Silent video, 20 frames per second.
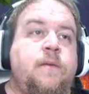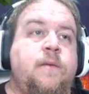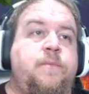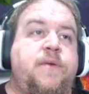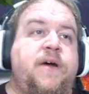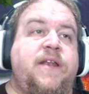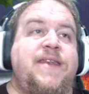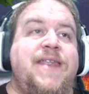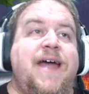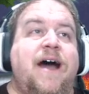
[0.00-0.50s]

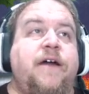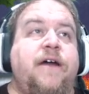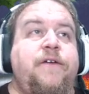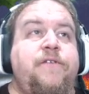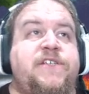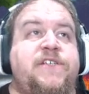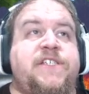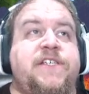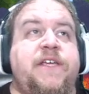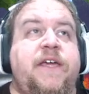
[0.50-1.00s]
But now
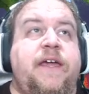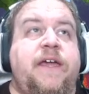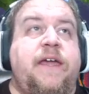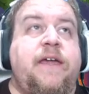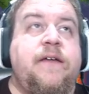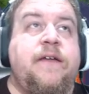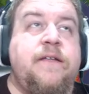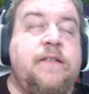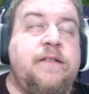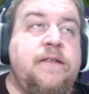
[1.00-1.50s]
you
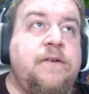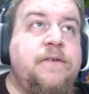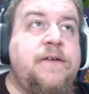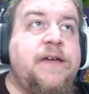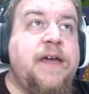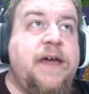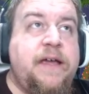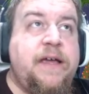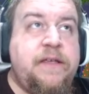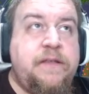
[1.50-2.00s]
see,
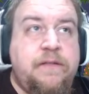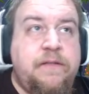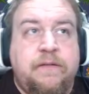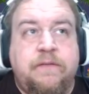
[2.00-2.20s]
okay...